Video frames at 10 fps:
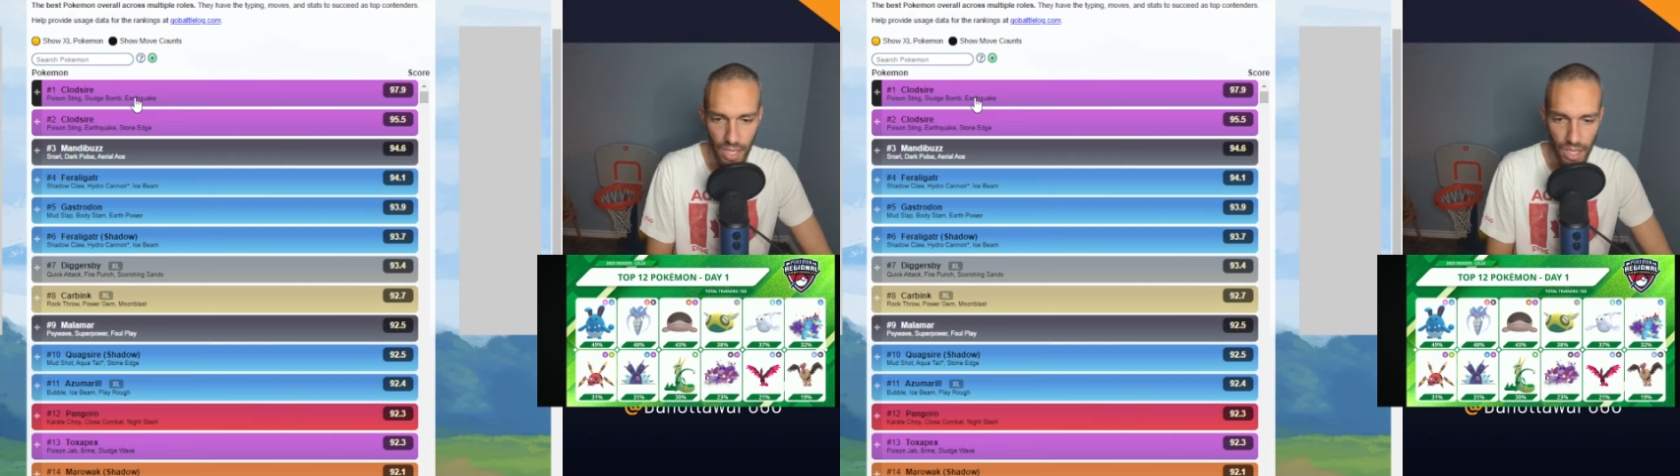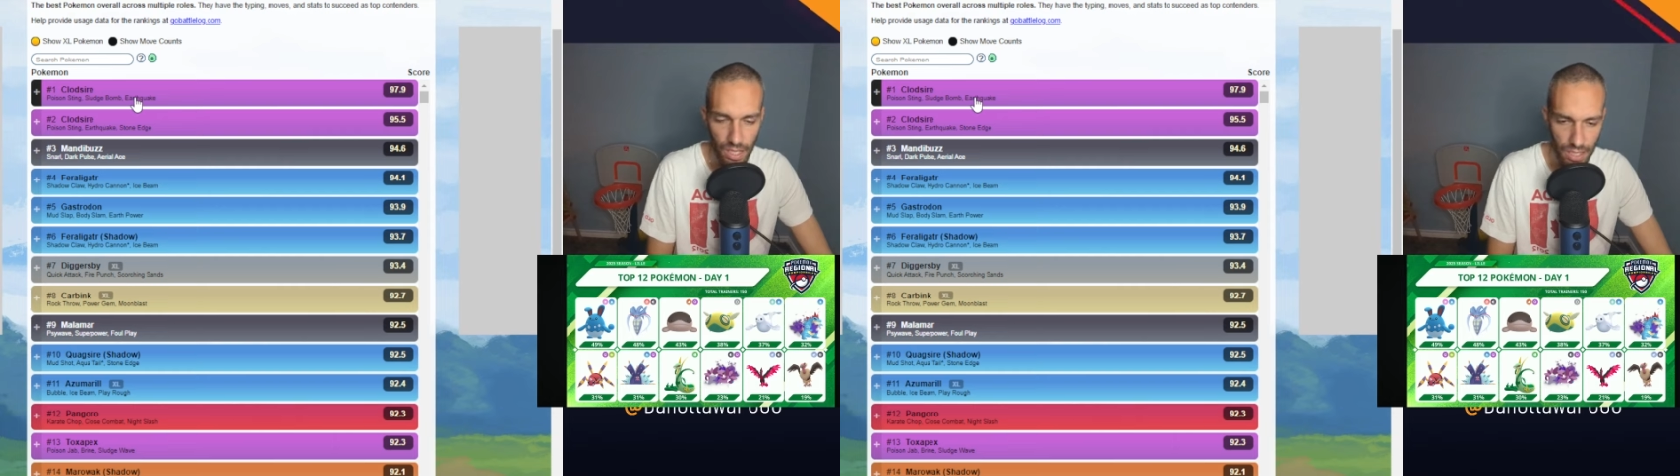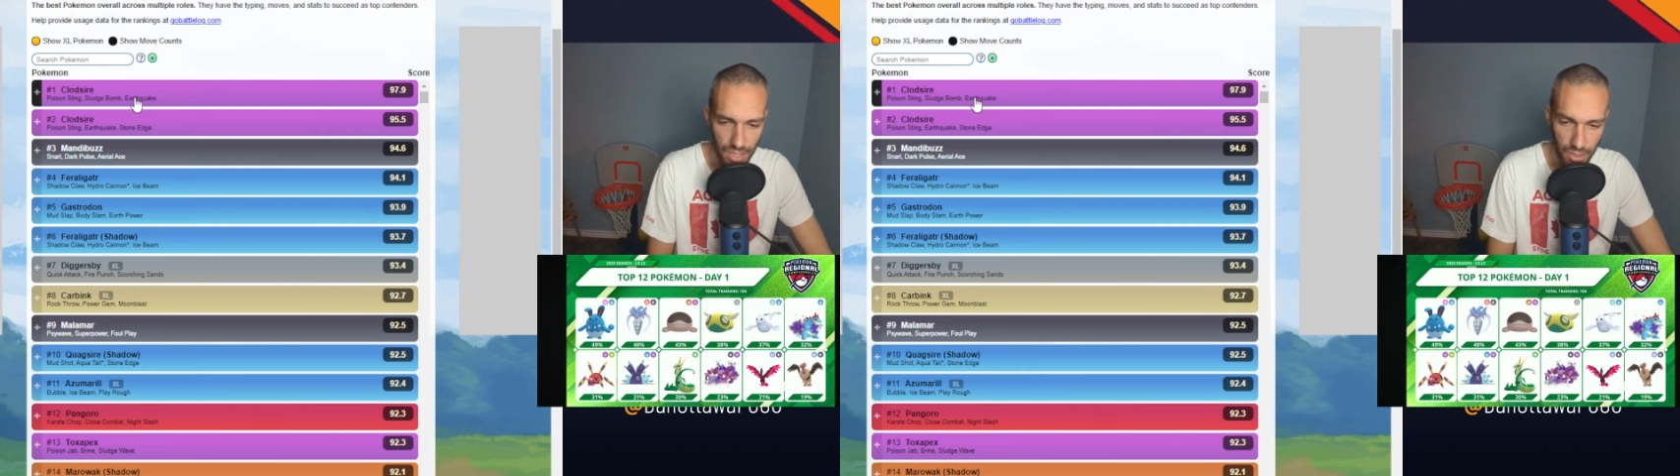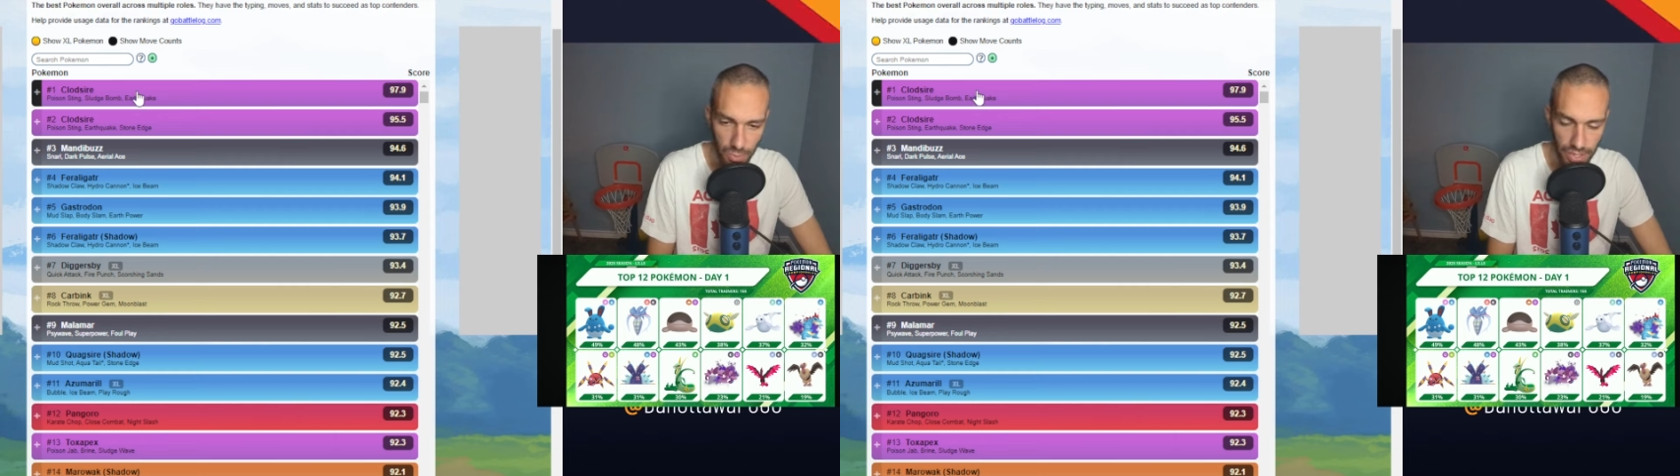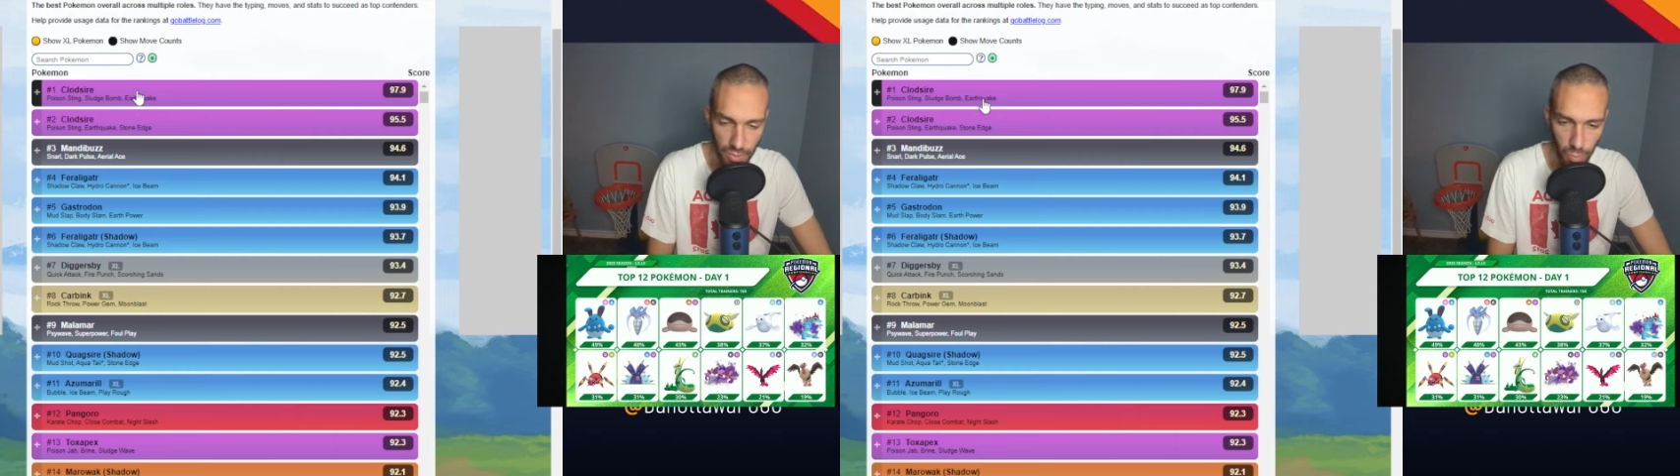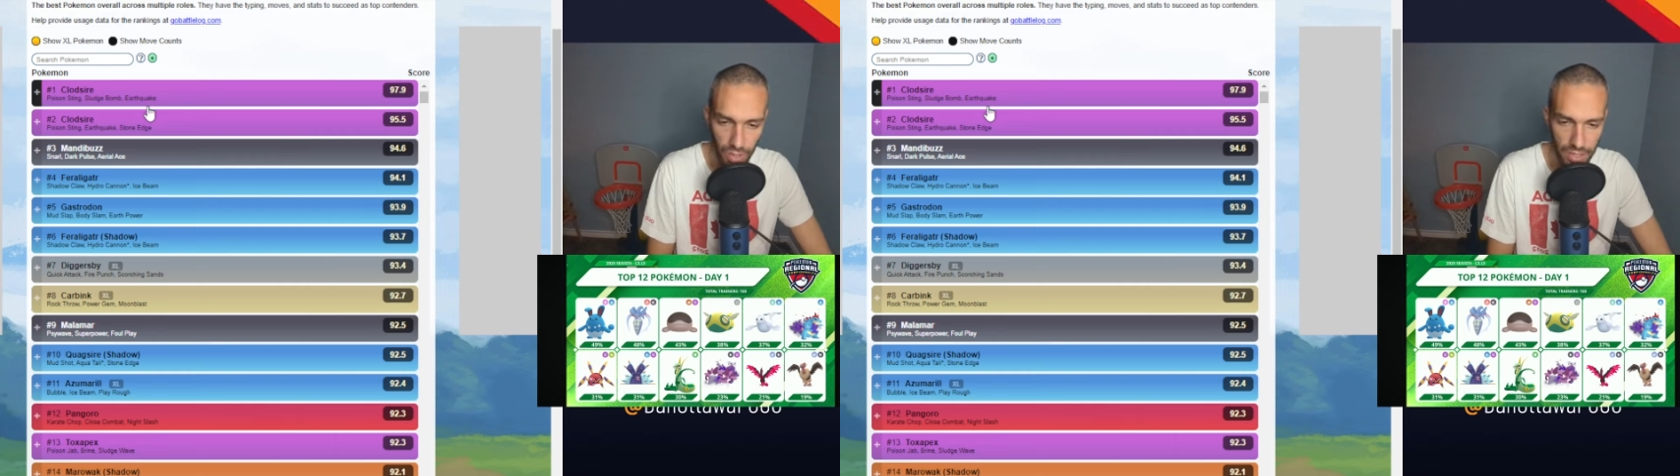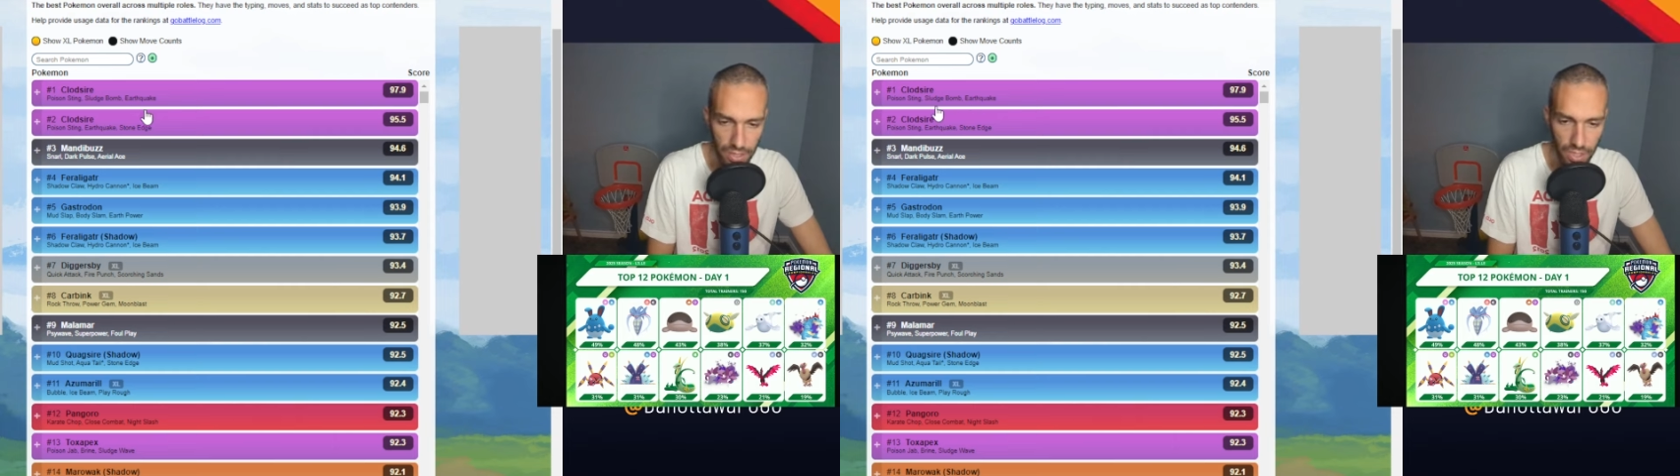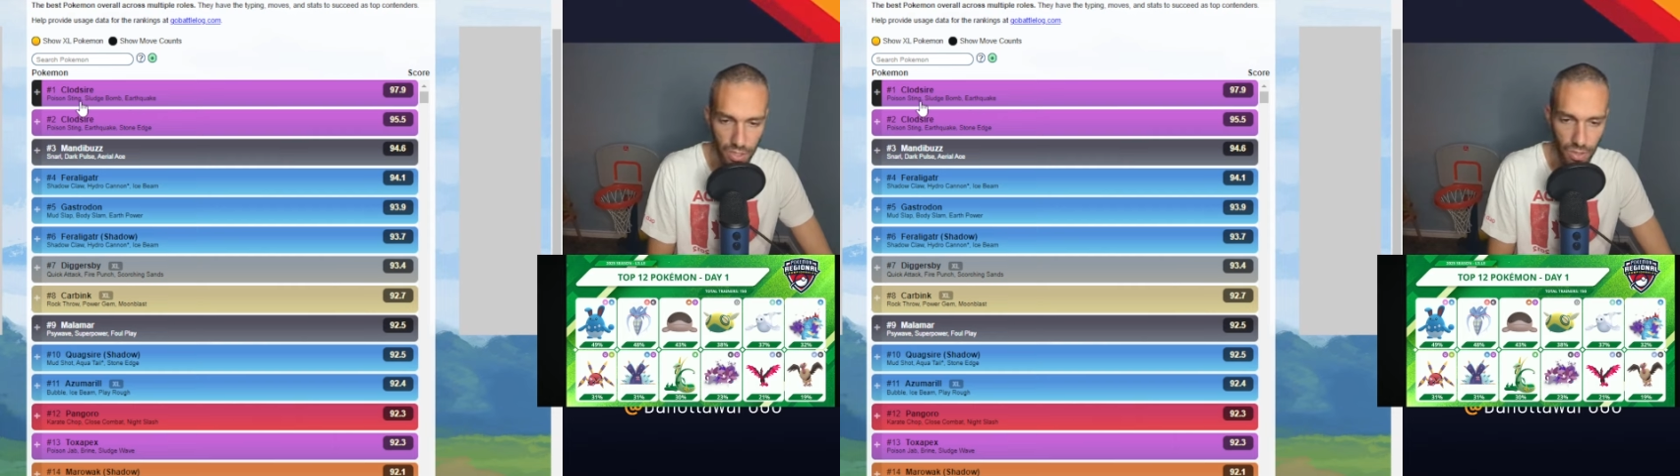Clodsire is ranked 1 and
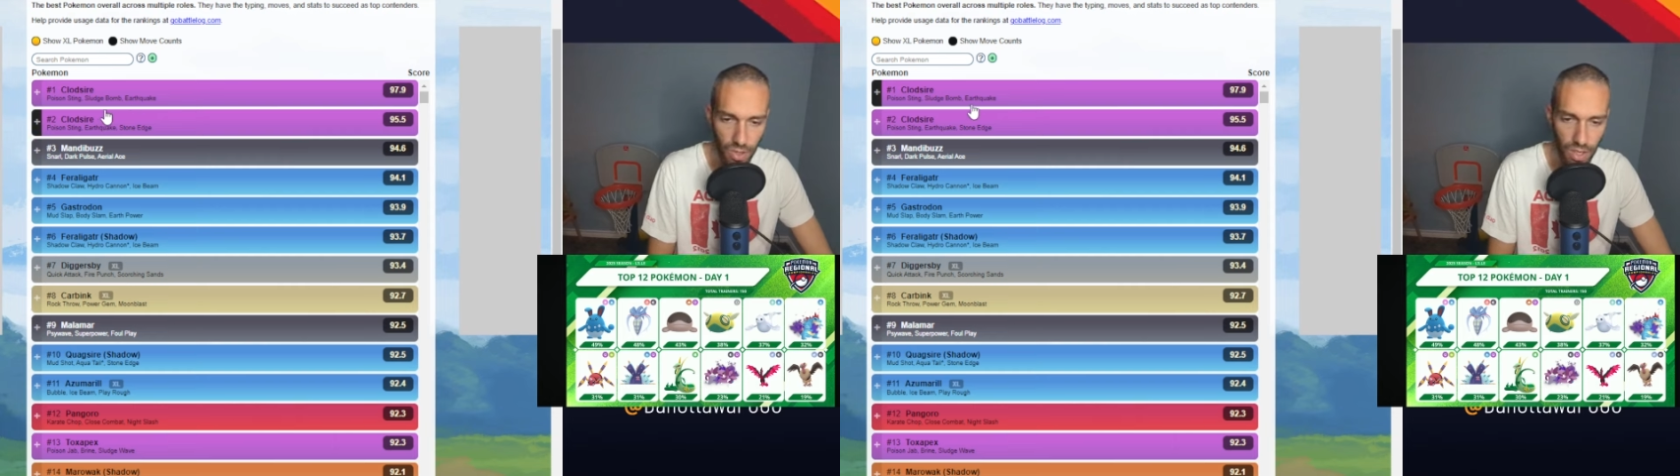2,